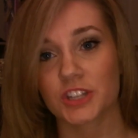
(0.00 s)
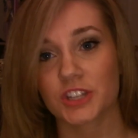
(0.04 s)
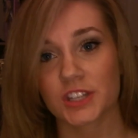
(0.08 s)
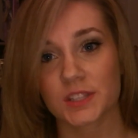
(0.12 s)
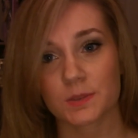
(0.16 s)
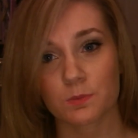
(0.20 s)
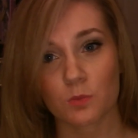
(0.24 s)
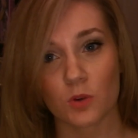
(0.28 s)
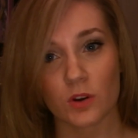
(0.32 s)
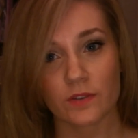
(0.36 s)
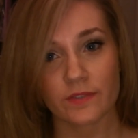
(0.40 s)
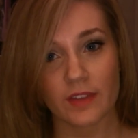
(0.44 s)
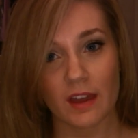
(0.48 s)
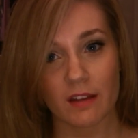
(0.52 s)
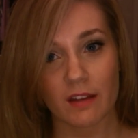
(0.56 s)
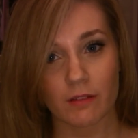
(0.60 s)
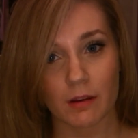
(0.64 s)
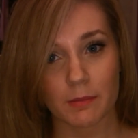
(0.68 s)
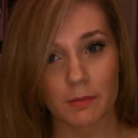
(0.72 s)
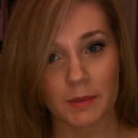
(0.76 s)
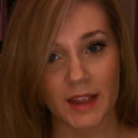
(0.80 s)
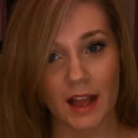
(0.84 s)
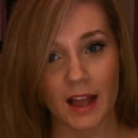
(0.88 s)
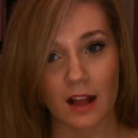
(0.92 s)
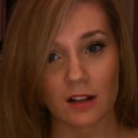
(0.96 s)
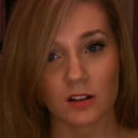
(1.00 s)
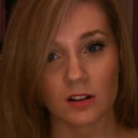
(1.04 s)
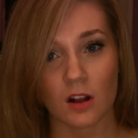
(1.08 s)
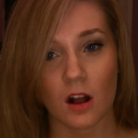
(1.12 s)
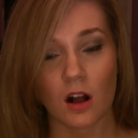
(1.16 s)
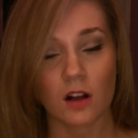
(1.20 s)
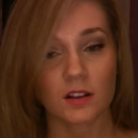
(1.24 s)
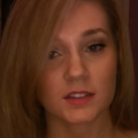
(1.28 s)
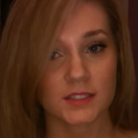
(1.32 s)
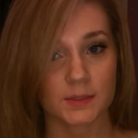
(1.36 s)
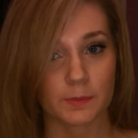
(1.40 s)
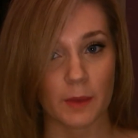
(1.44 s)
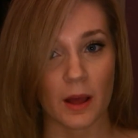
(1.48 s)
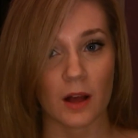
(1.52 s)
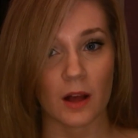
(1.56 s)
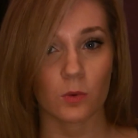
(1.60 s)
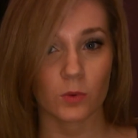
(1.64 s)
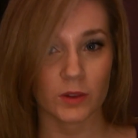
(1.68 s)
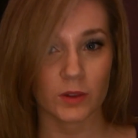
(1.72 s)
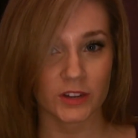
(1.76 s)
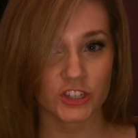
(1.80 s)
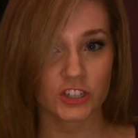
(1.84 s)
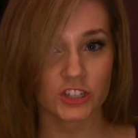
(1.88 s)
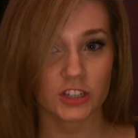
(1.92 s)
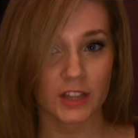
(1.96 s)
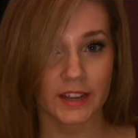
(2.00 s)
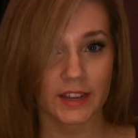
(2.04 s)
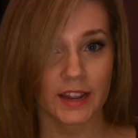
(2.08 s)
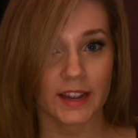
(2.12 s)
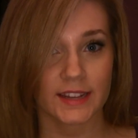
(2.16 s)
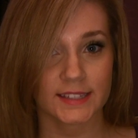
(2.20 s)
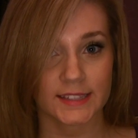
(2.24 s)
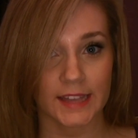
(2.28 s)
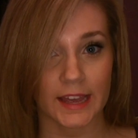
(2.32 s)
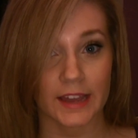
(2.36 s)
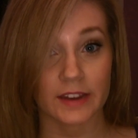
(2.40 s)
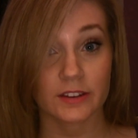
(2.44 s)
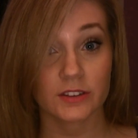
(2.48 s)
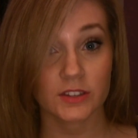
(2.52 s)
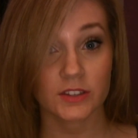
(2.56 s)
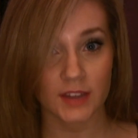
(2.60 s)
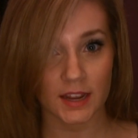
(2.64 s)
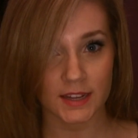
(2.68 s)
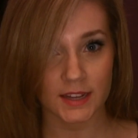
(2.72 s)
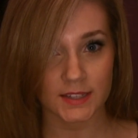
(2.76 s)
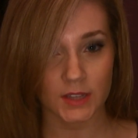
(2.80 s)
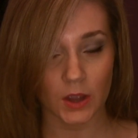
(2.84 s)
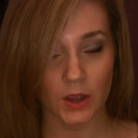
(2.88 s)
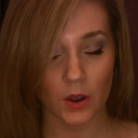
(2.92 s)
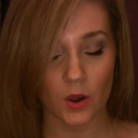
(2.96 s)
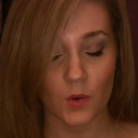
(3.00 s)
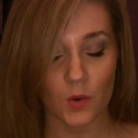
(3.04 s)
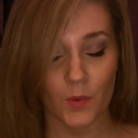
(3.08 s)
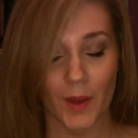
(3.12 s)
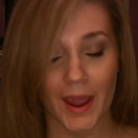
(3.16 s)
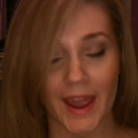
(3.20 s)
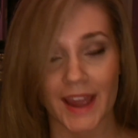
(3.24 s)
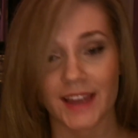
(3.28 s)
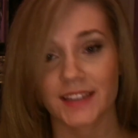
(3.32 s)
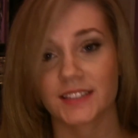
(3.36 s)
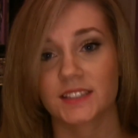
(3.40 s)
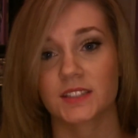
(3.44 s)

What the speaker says: It's more of that rubbing alcohol smell, which, like I said, does go away.